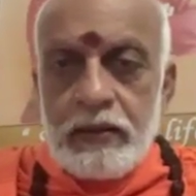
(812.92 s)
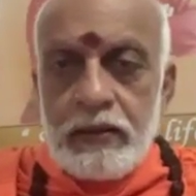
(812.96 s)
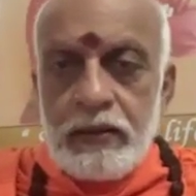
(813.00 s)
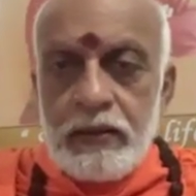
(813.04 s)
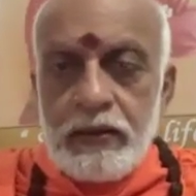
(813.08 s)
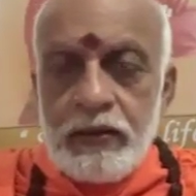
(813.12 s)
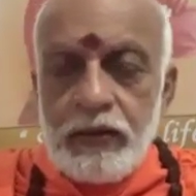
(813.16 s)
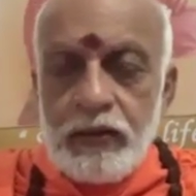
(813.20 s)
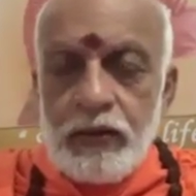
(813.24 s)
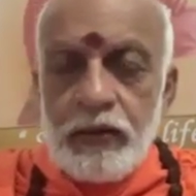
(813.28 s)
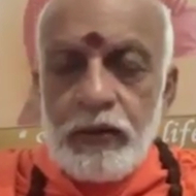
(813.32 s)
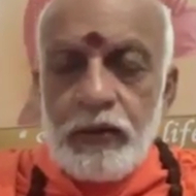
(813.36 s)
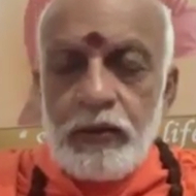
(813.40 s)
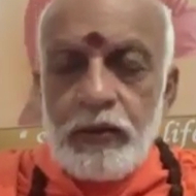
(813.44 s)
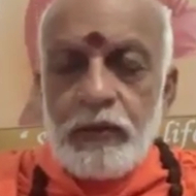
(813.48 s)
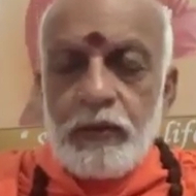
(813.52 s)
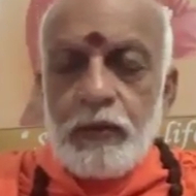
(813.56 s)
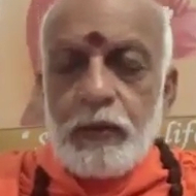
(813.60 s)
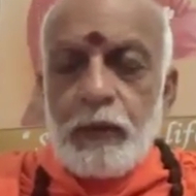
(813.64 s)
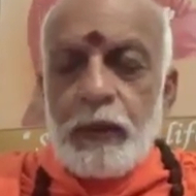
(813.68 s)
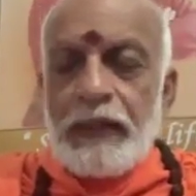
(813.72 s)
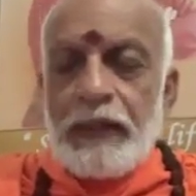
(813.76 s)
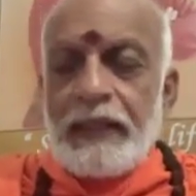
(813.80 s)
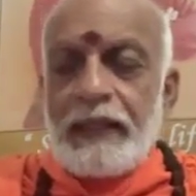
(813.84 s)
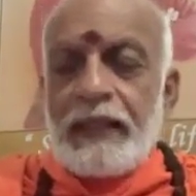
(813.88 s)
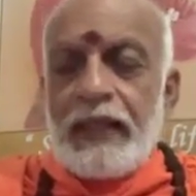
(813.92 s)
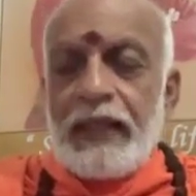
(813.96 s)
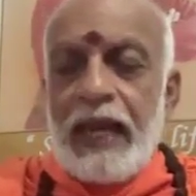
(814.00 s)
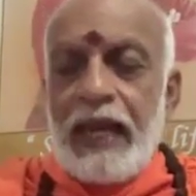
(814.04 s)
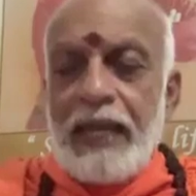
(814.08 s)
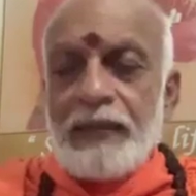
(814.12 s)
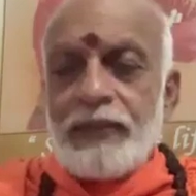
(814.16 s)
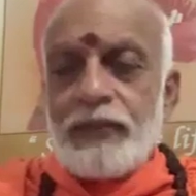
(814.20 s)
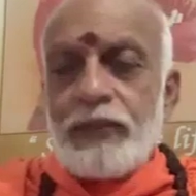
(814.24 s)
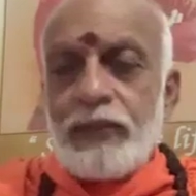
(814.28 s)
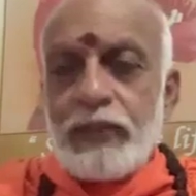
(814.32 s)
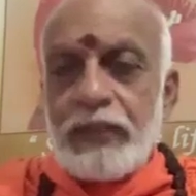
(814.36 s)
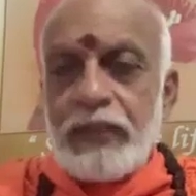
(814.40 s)
So one
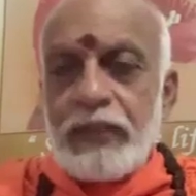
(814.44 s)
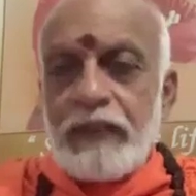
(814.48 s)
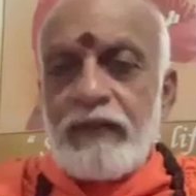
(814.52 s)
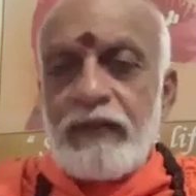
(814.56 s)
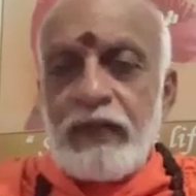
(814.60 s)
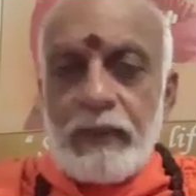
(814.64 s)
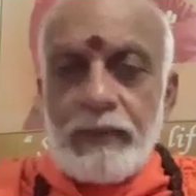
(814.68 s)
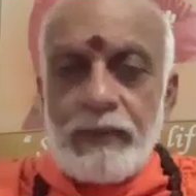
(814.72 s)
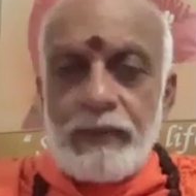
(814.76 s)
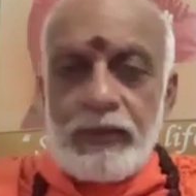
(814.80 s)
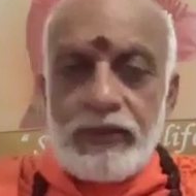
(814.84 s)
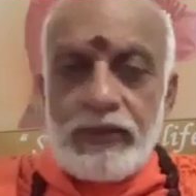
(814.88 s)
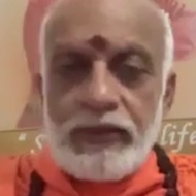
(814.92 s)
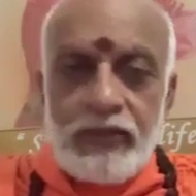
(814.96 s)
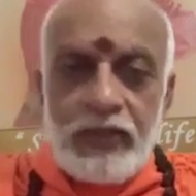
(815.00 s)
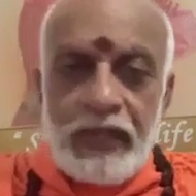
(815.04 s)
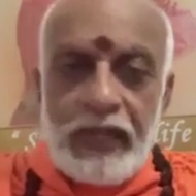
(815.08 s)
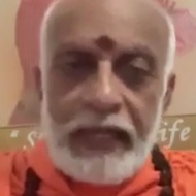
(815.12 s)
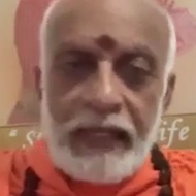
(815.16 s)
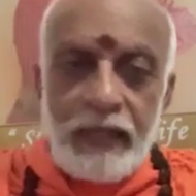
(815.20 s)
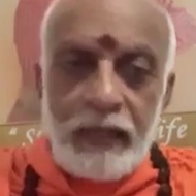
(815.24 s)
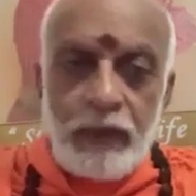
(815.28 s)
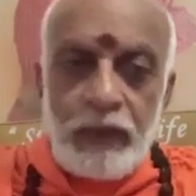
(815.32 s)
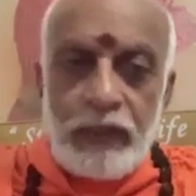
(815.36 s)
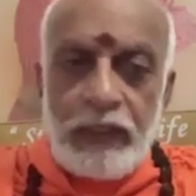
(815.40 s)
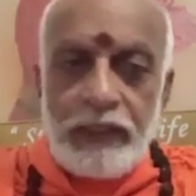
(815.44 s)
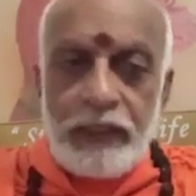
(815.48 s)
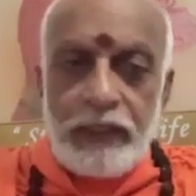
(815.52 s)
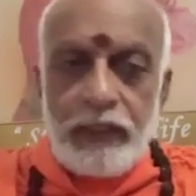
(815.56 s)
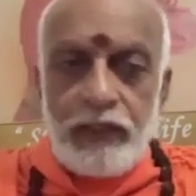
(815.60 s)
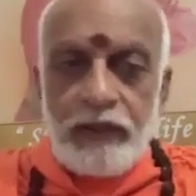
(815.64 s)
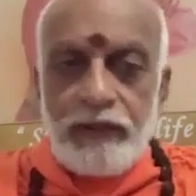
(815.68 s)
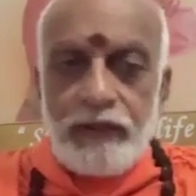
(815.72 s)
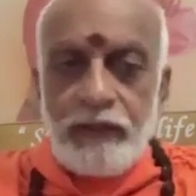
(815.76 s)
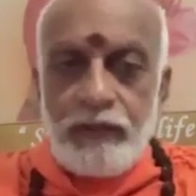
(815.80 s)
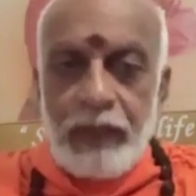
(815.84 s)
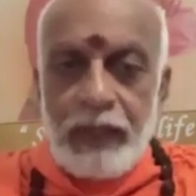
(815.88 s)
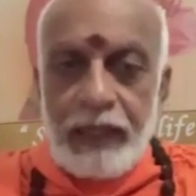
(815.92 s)
has to develop this tranquility
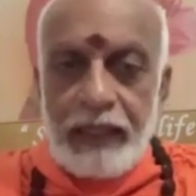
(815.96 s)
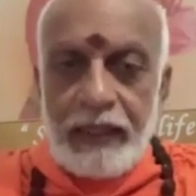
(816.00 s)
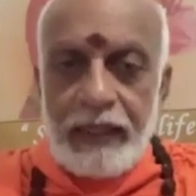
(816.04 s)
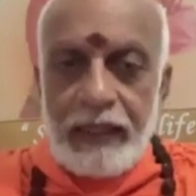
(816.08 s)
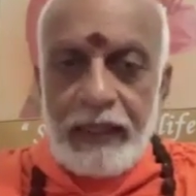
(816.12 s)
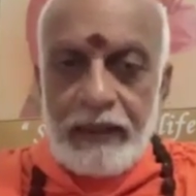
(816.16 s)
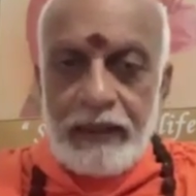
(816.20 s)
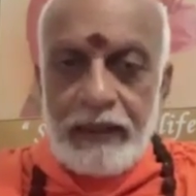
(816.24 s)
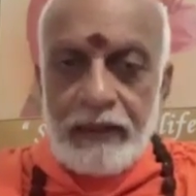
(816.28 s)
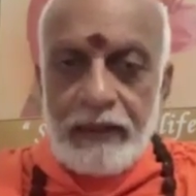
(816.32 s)
of mind.